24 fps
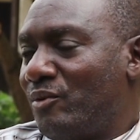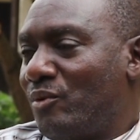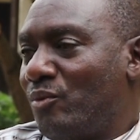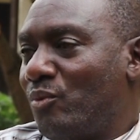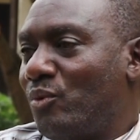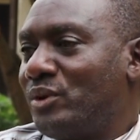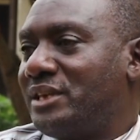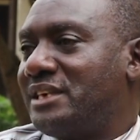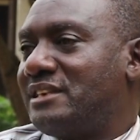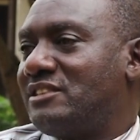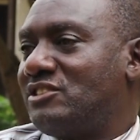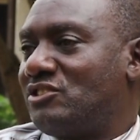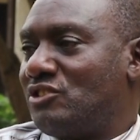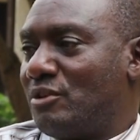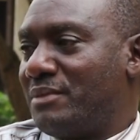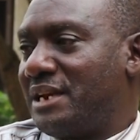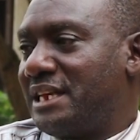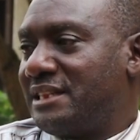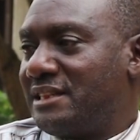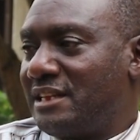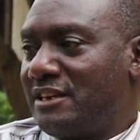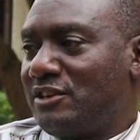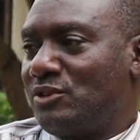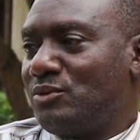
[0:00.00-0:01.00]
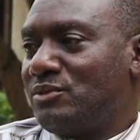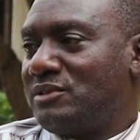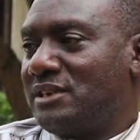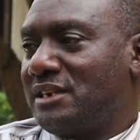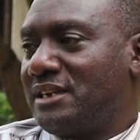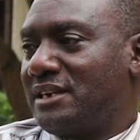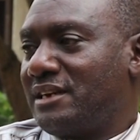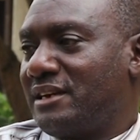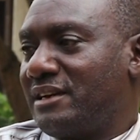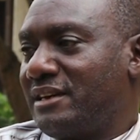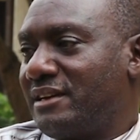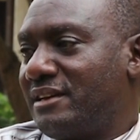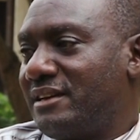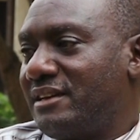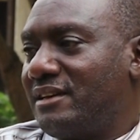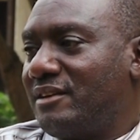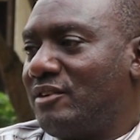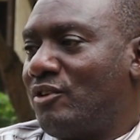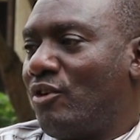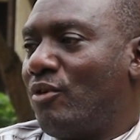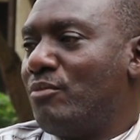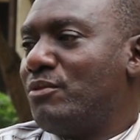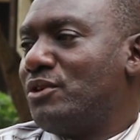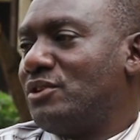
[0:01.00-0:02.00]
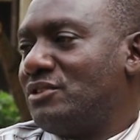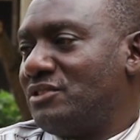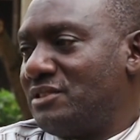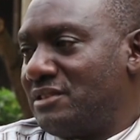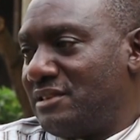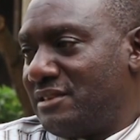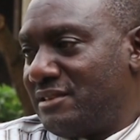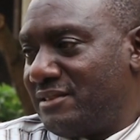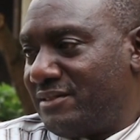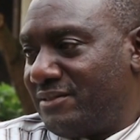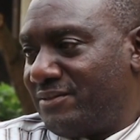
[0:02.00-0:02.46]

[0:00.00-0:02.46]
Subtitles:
which is stimulated using hormones.